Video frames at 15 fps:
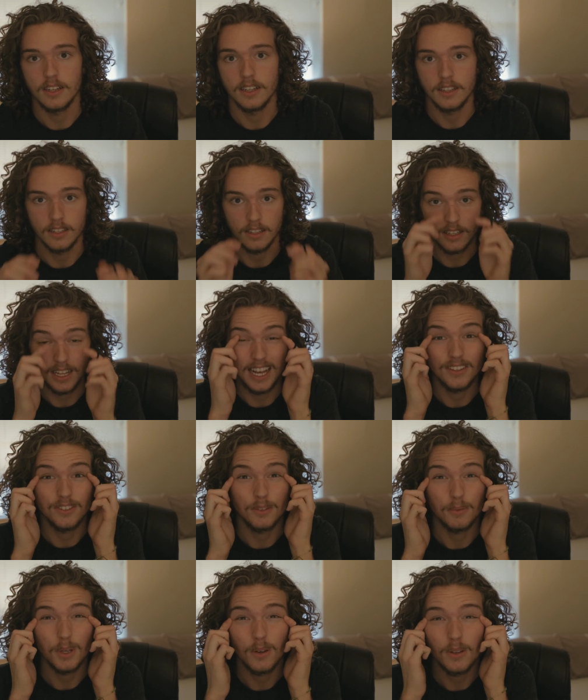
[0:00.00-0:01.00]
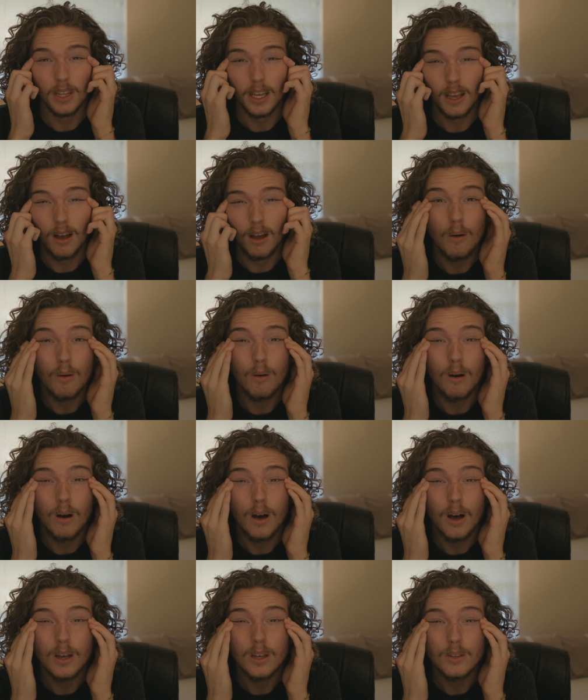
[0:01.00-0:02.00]
in the classroom going like,
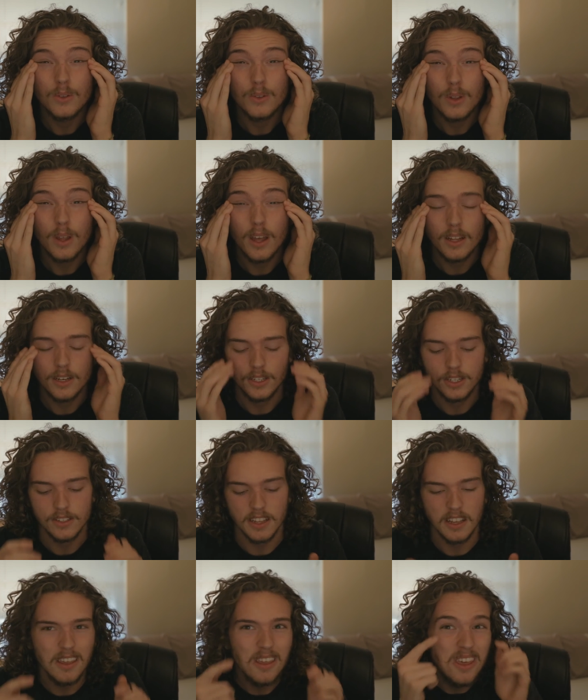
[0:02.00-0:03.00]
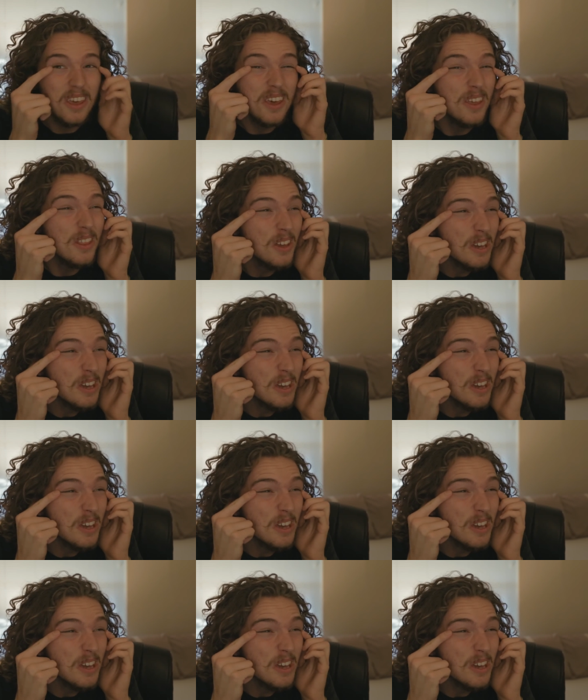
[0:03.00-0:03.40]
what is that? And she's like, uh,